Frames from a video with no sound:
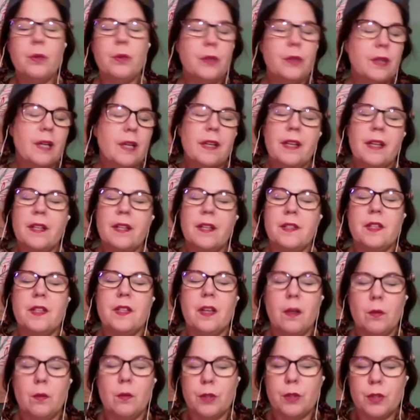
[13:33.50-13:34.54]
I can't see
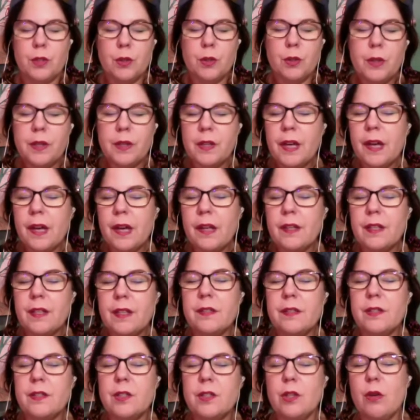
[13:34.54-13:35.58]
Elwood doing that.
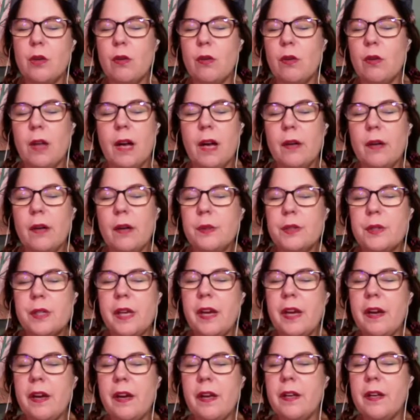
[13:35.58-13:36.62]
He's a total house
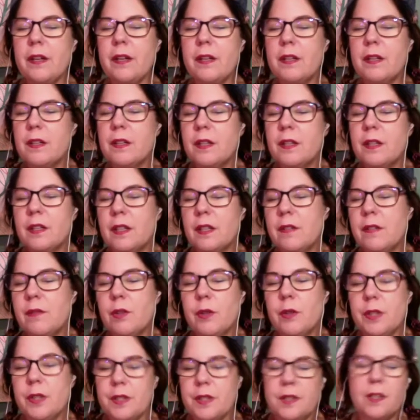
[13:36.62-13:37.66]
cat. Even
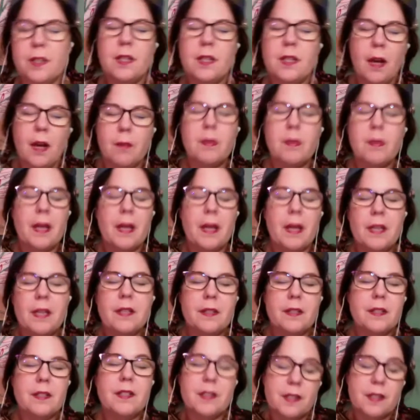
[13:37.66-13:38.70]
though he's a tomcat,
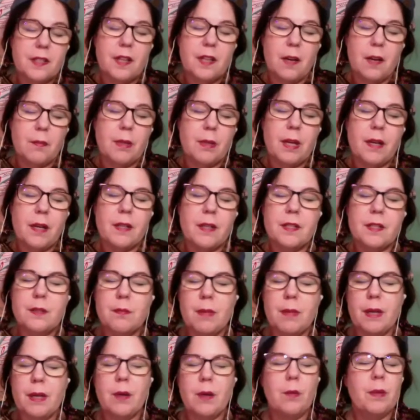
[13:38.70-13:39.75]
he is a tomcat. He's
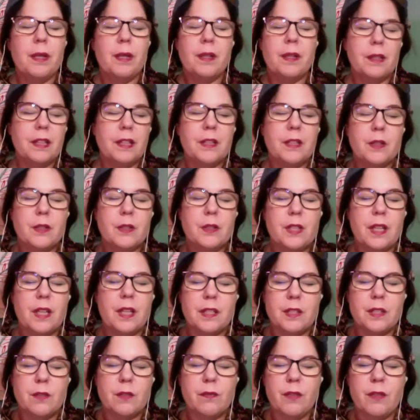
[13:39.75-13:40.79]
male, but like you say,
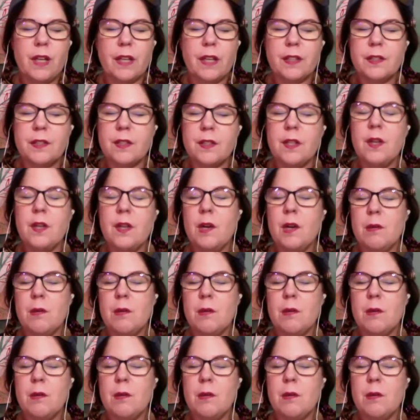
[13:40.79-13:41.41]
he's fixed.